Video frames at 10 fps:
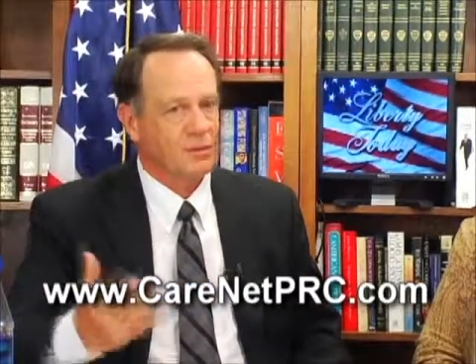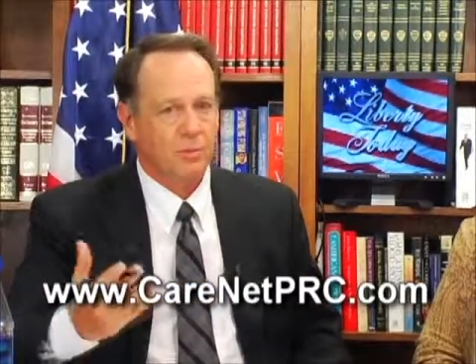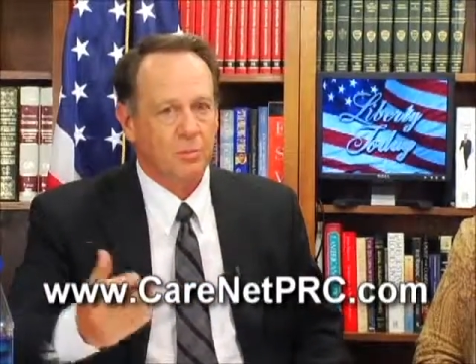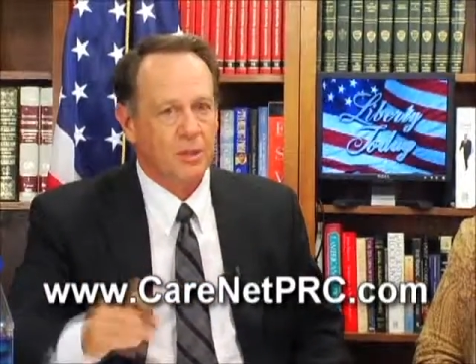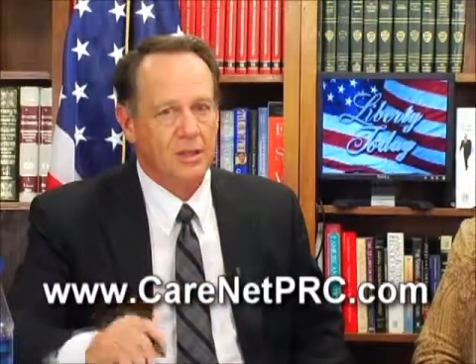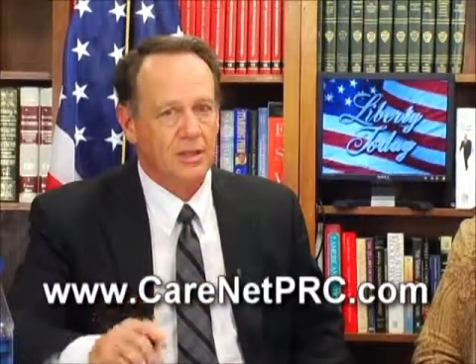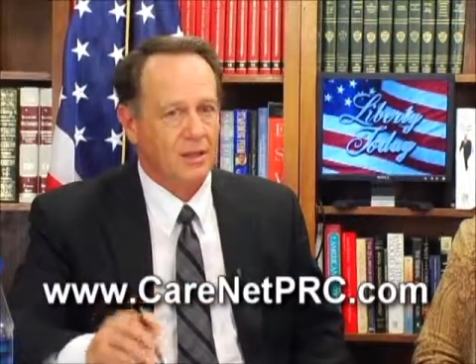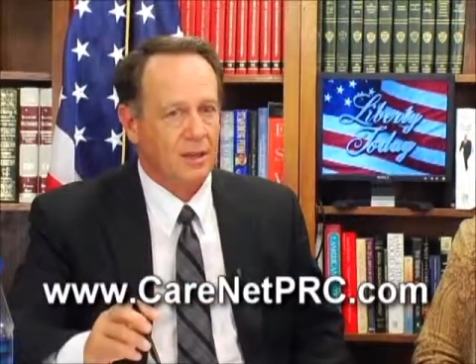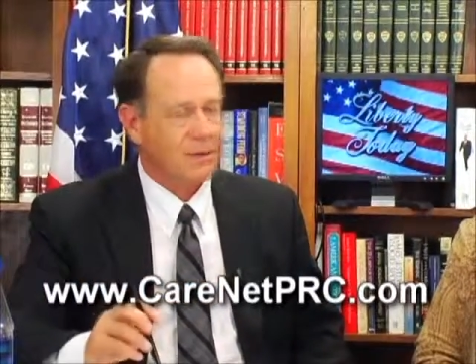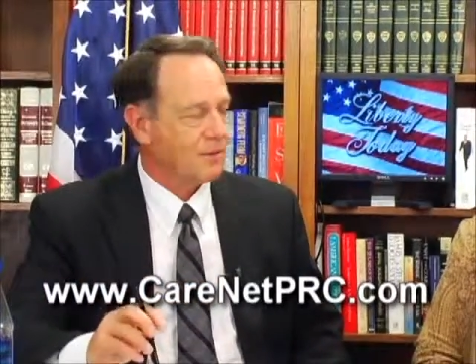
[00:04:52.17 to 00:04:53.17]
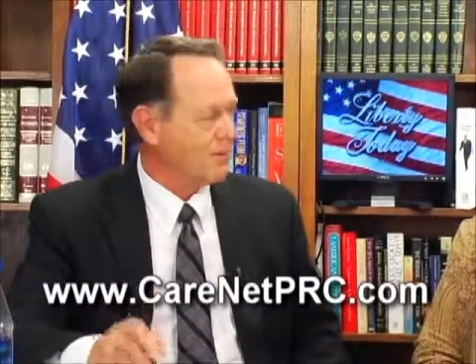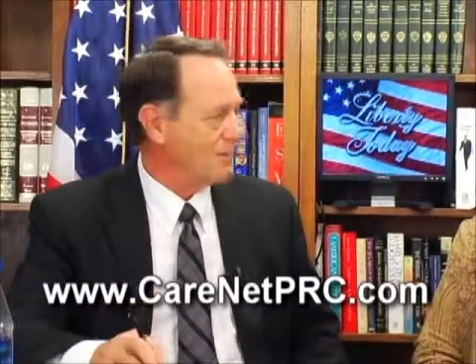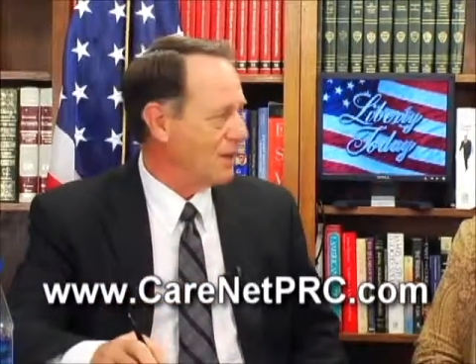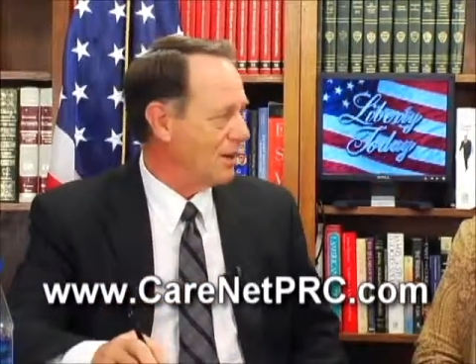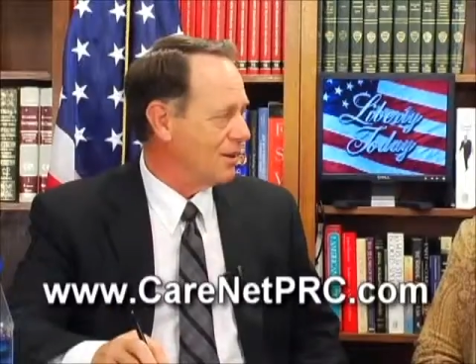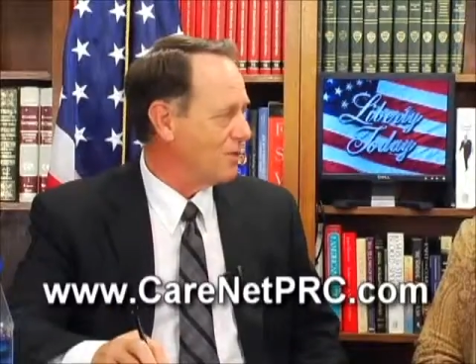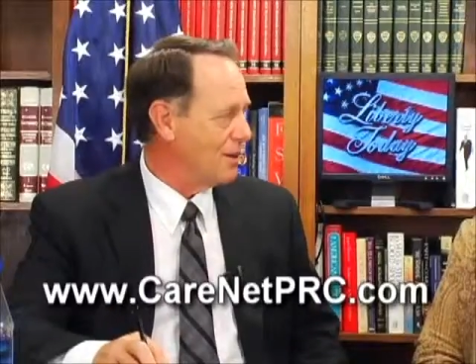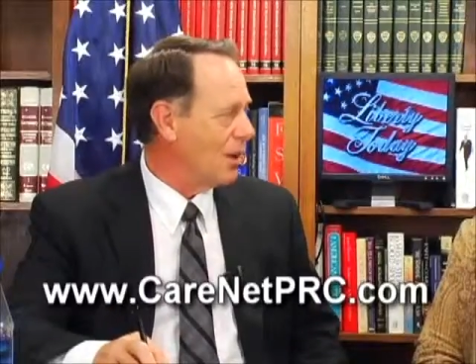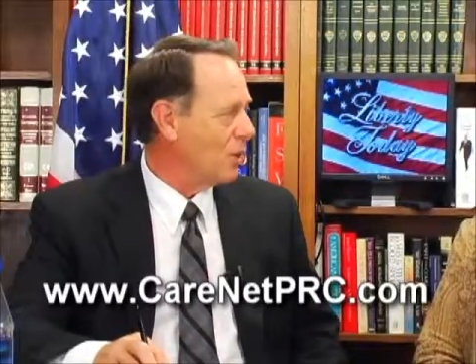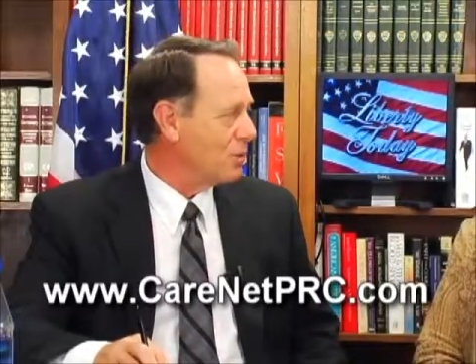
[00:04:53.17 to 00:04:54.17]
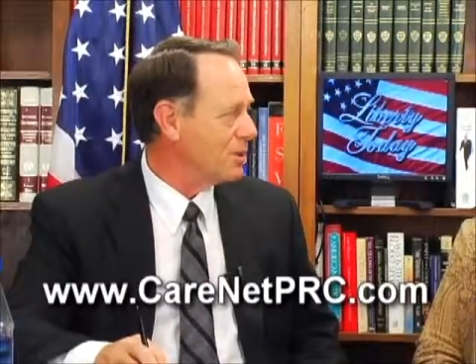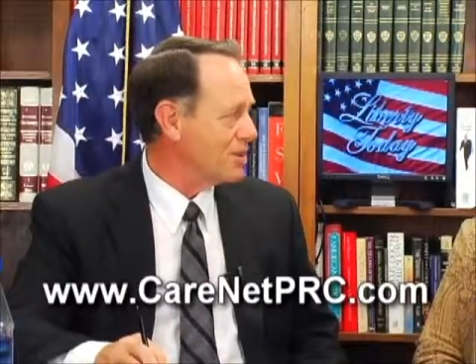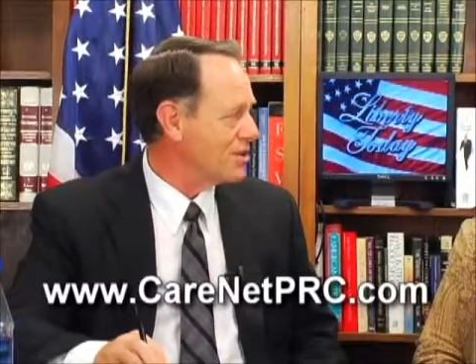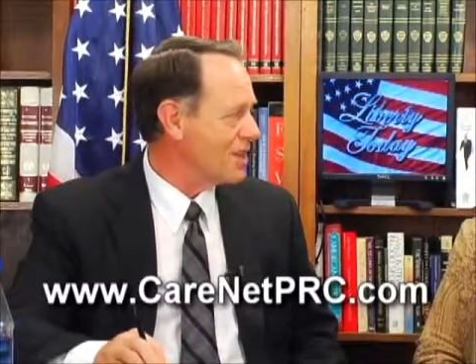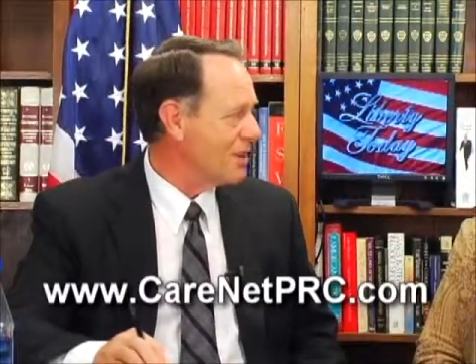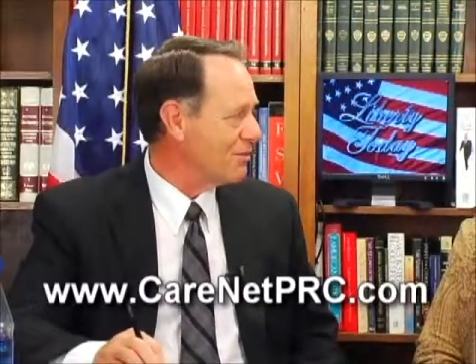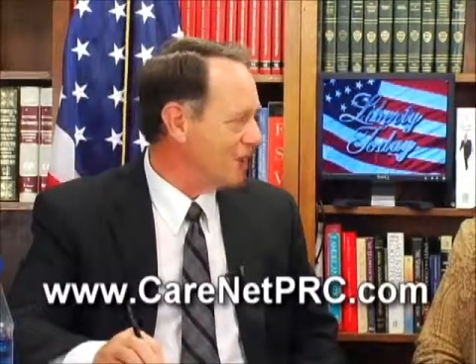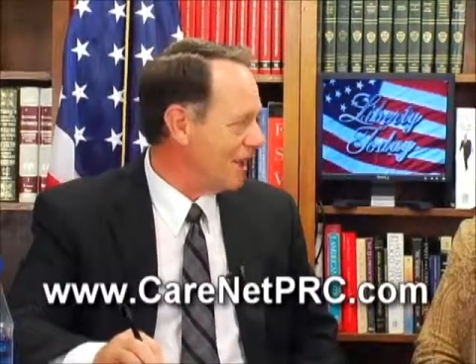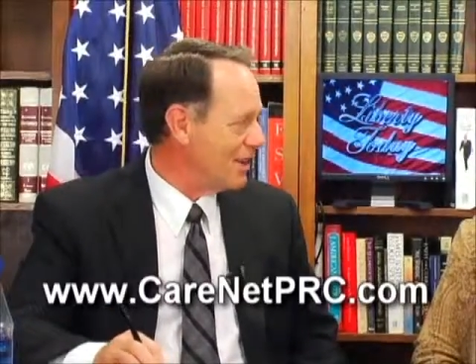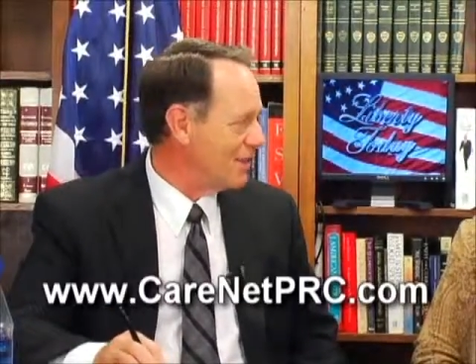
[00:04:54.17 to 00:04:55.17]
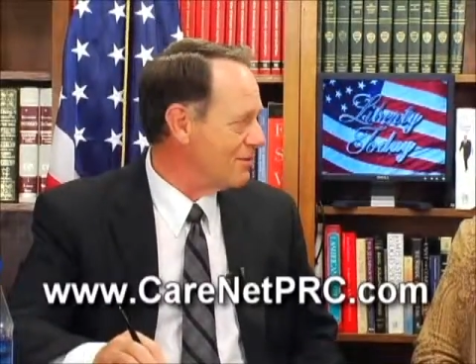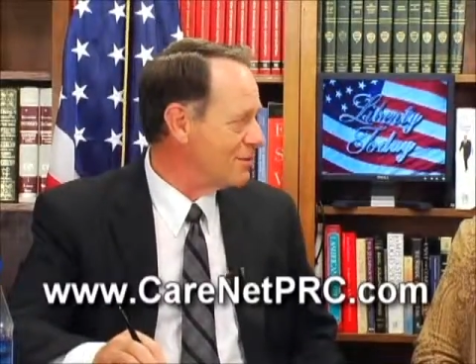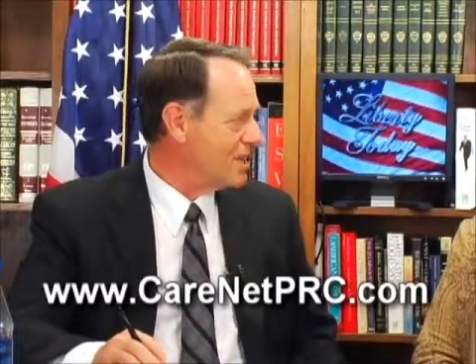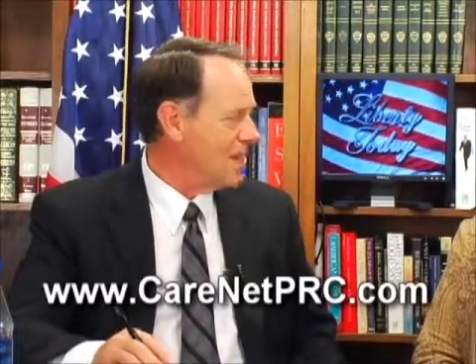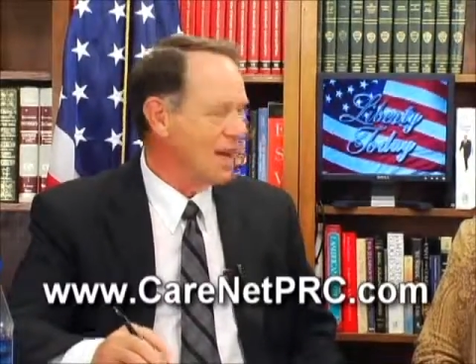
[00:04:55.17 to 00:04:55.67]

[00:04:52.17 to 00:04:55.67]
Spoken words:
You'll be helping to save lives